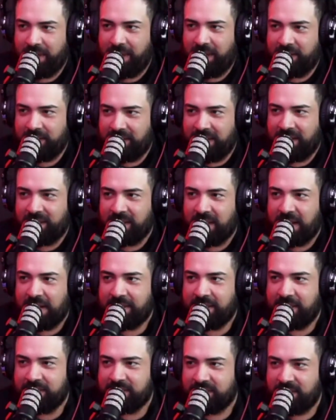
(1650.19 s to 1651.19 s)
and get a lot of
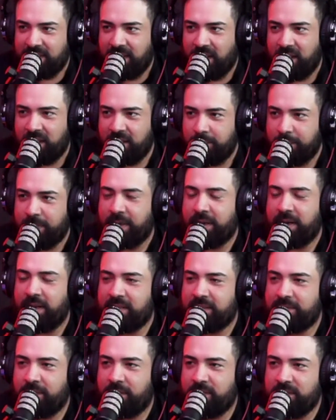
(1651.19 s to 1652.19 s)
things done, but
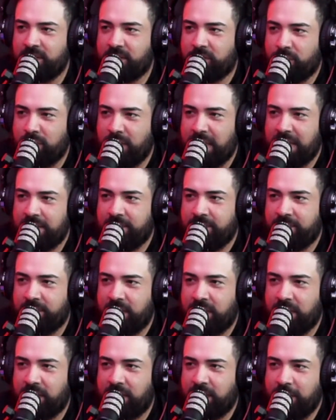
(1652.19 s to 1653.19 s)
as far as a creative,
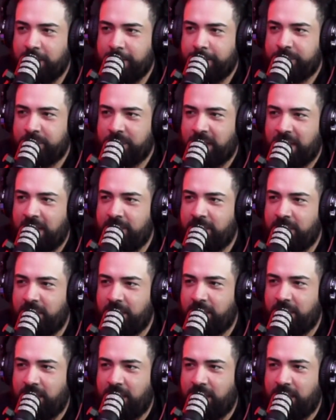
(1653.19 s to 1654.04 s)
like, I